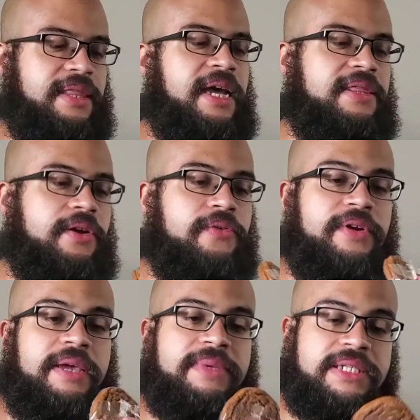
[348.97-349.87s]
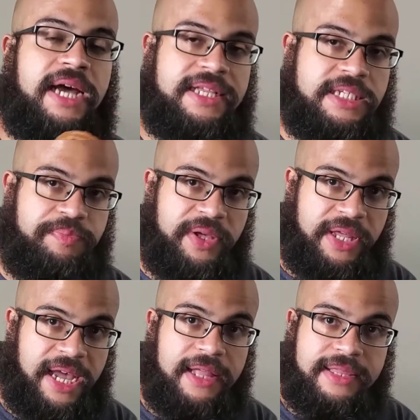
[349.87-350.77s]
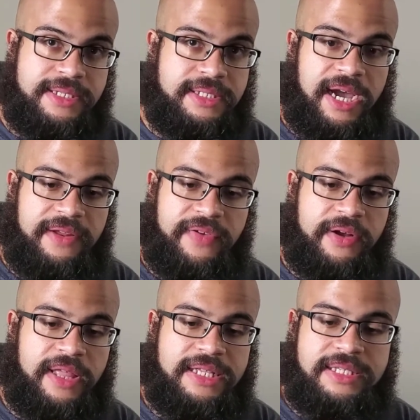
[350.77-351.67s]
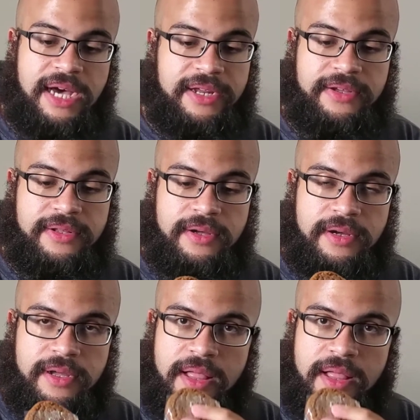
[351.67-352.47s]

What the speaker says: that the cream is not spilling out the side of here. That's not a good look.